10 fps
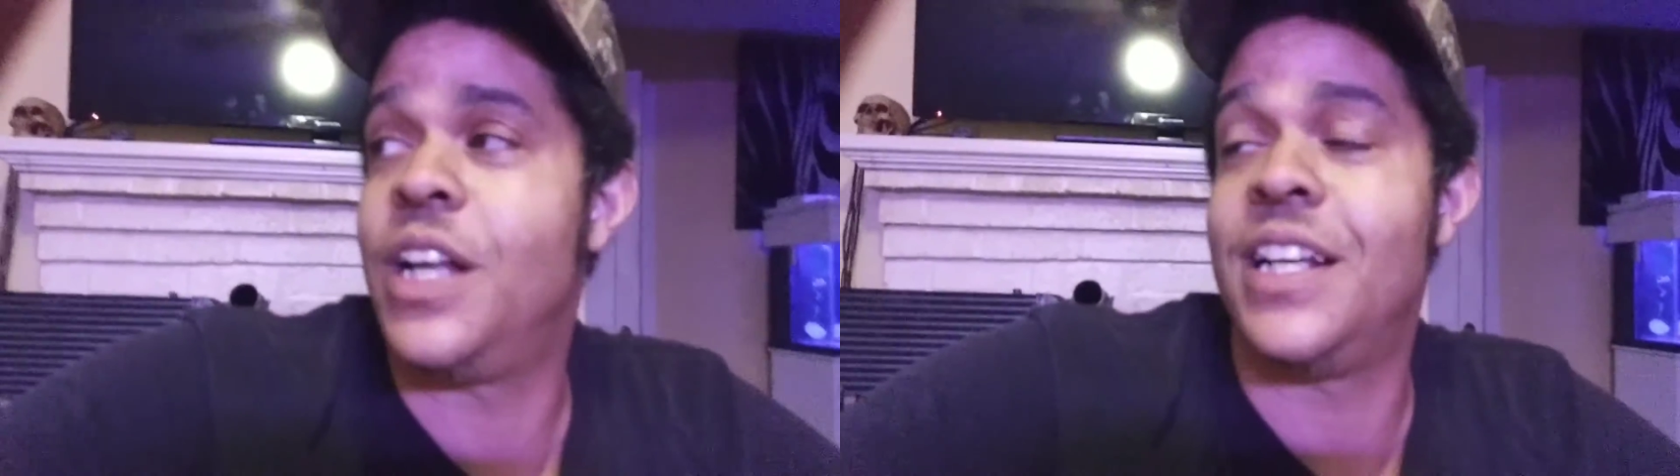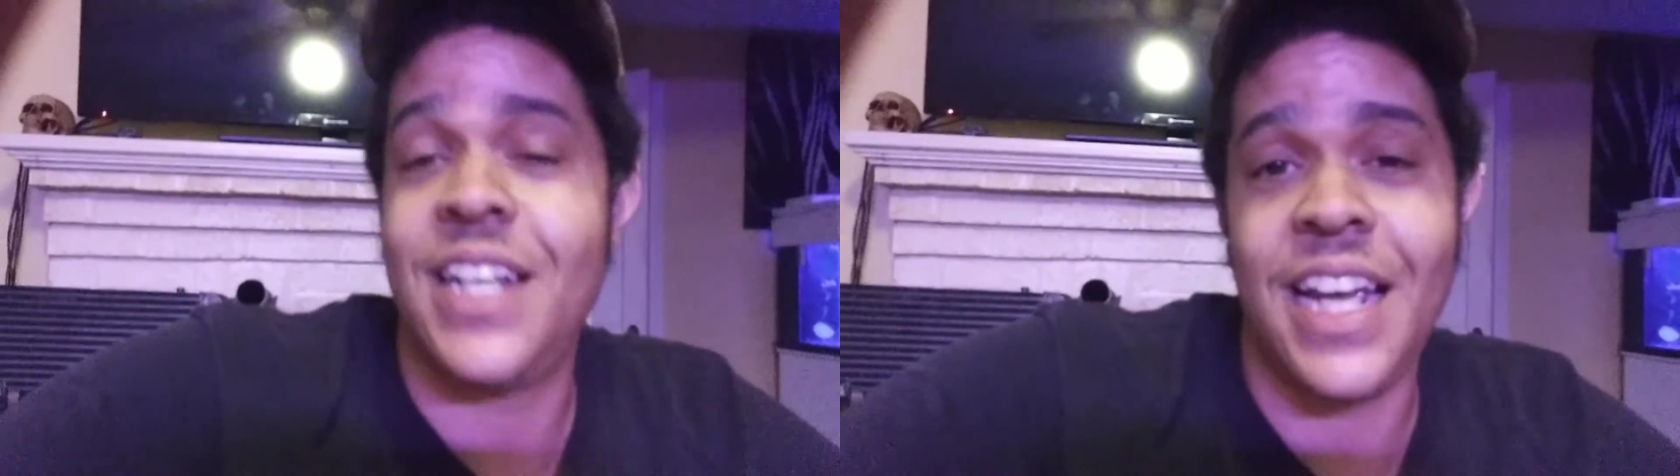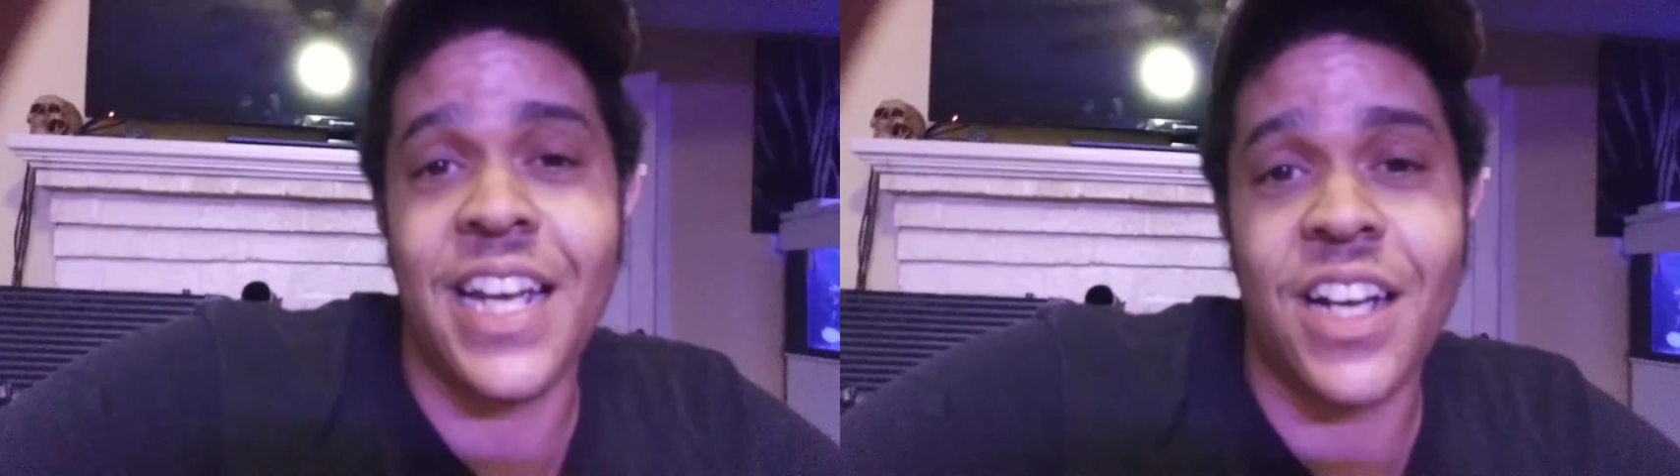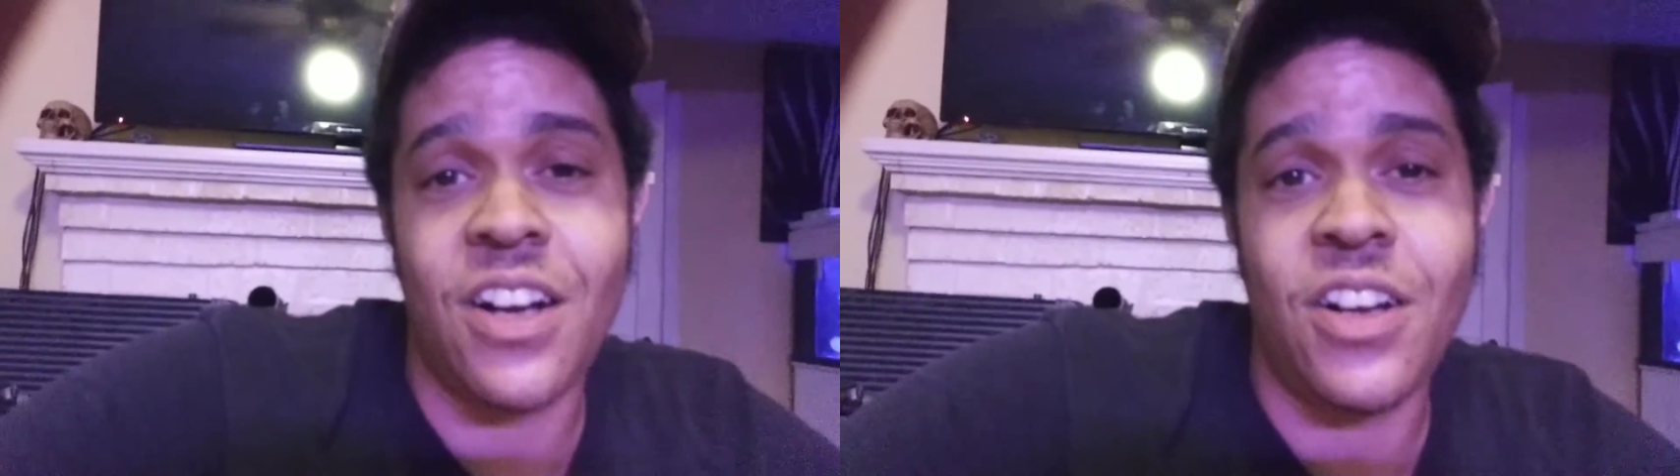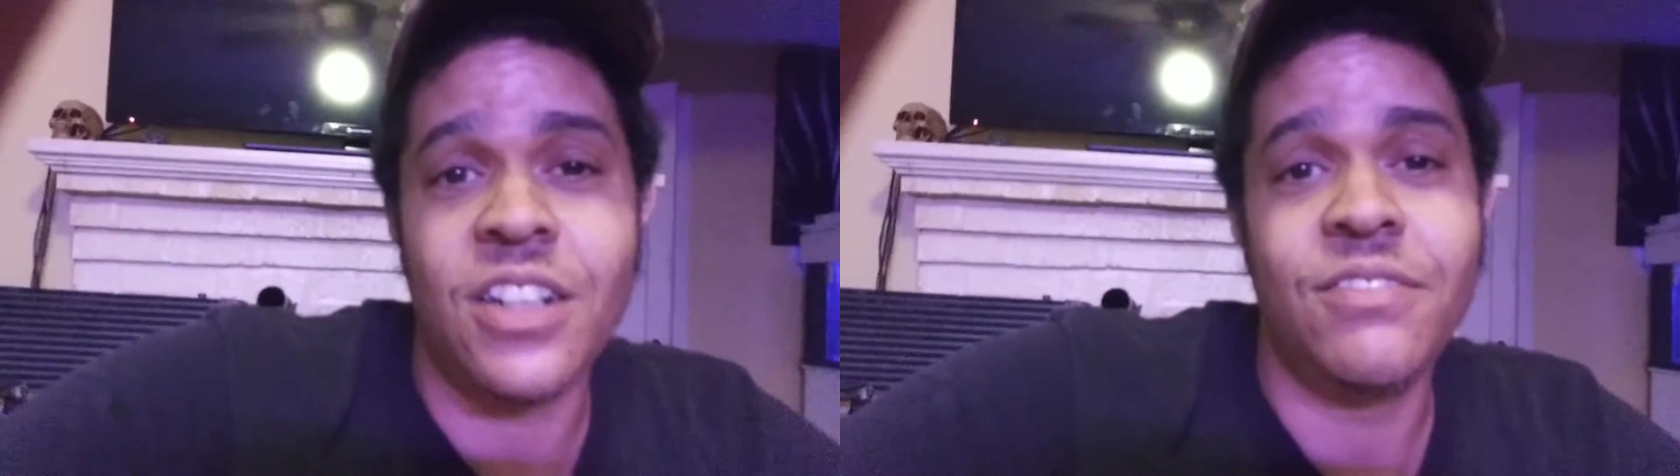that tan
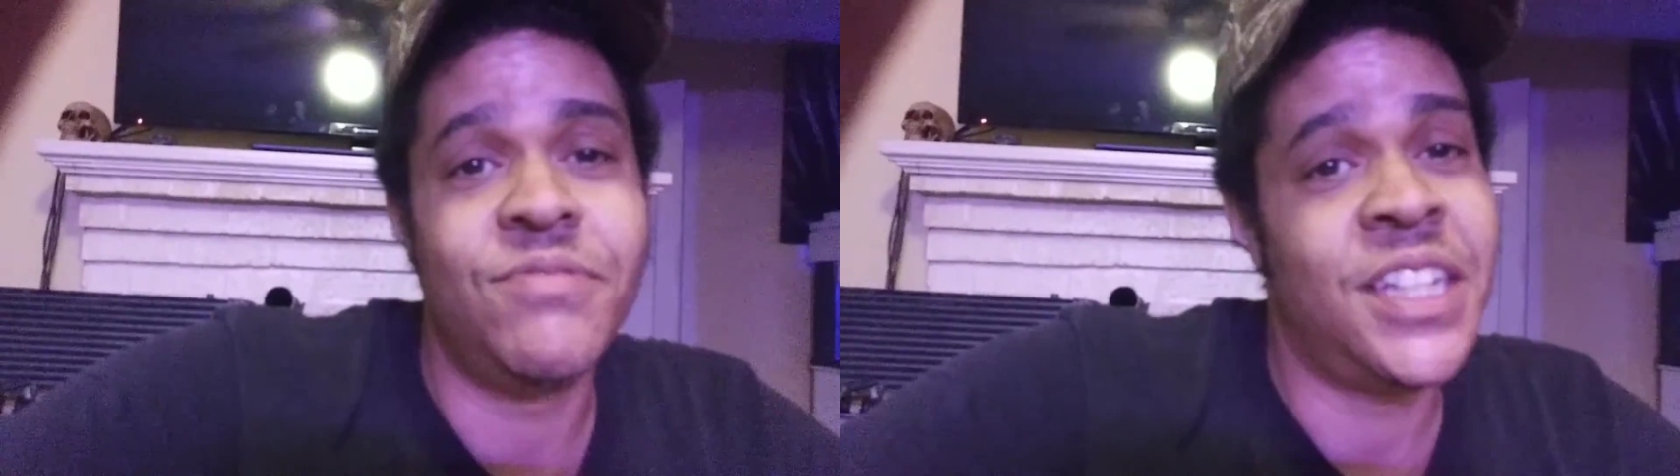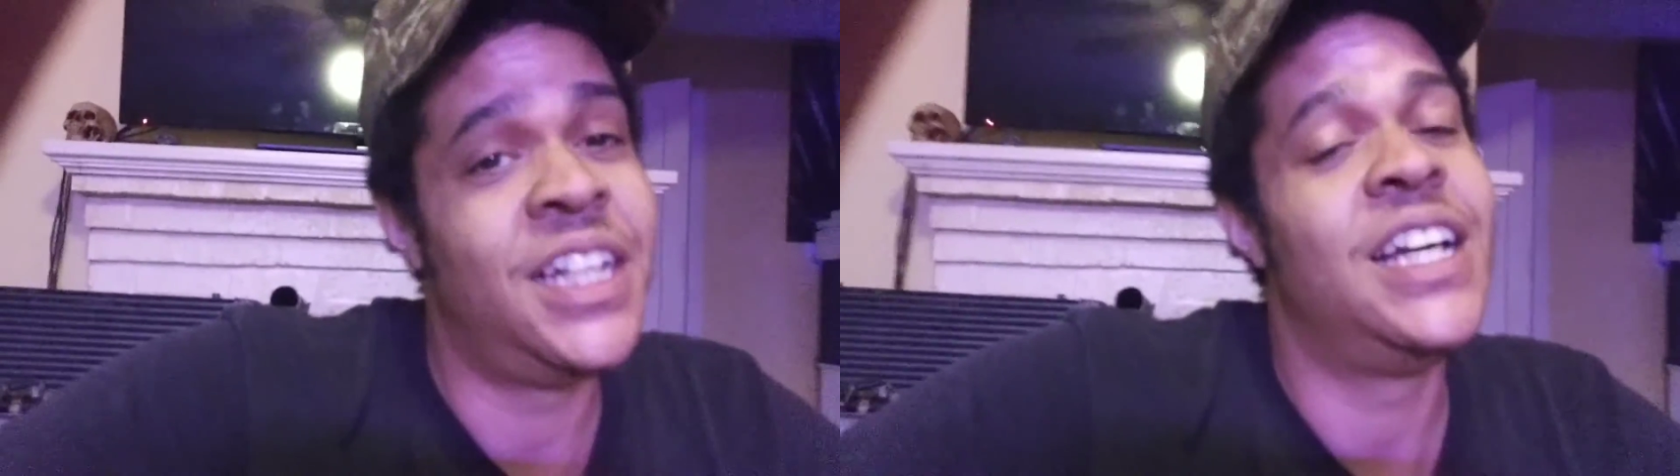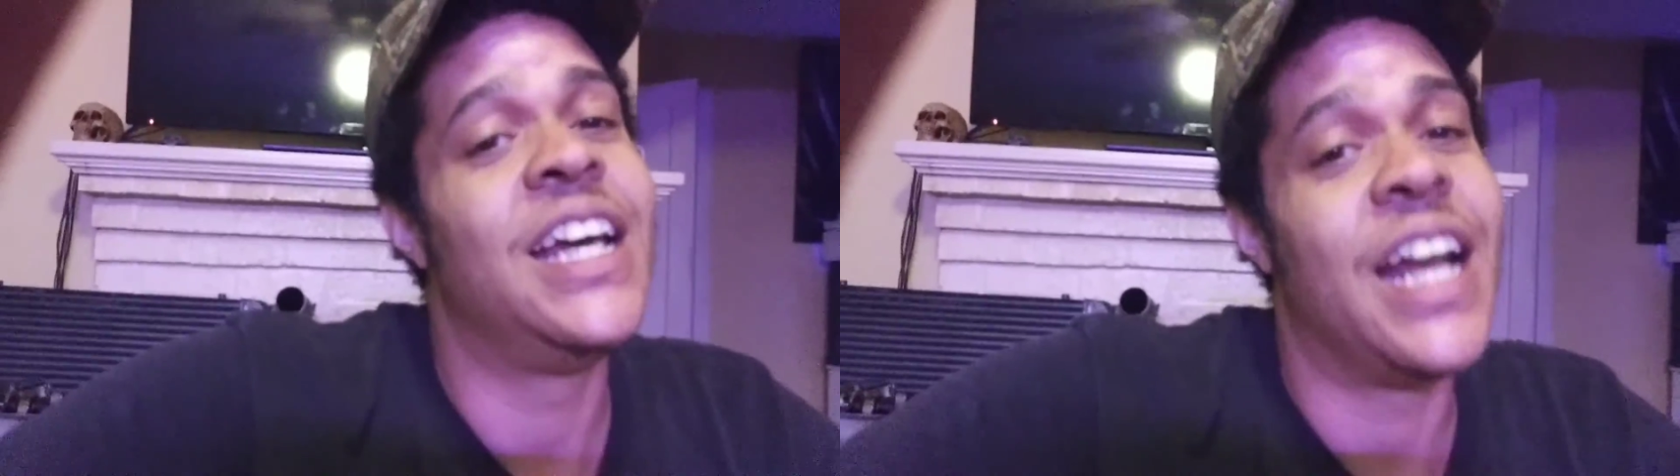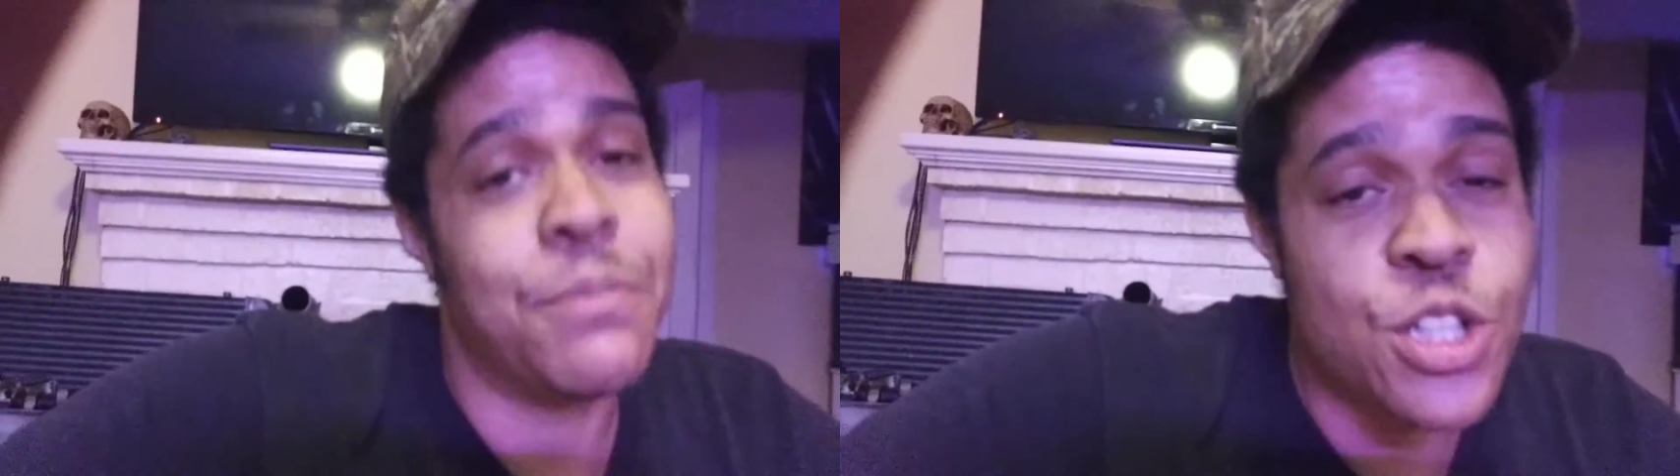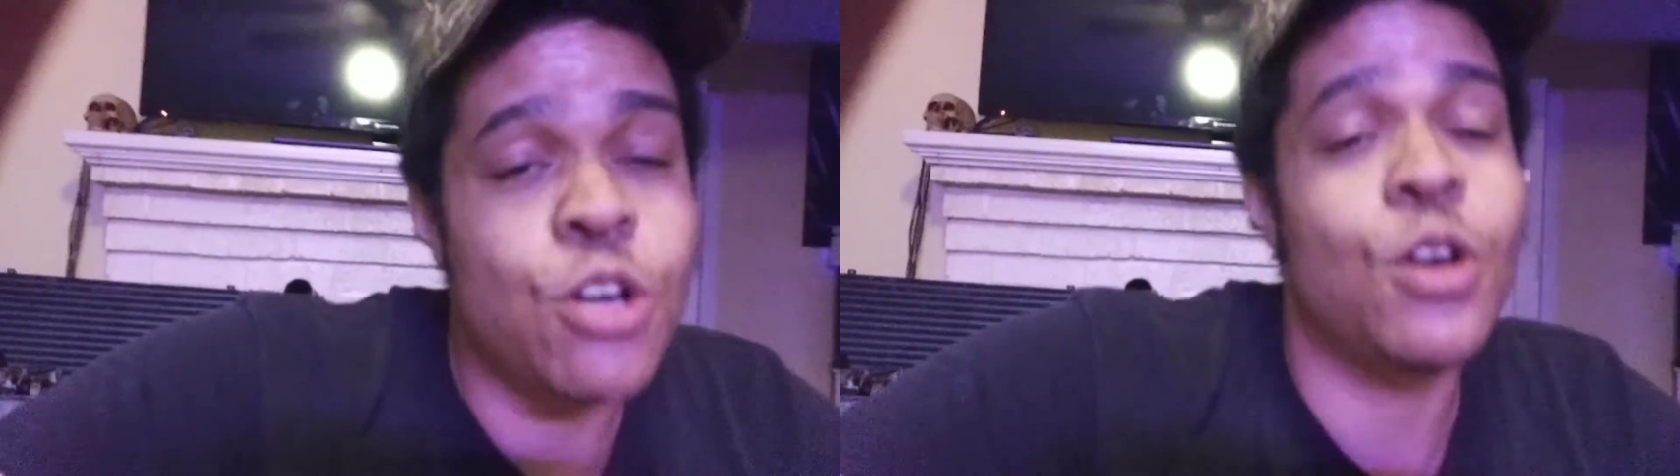car, and I'm just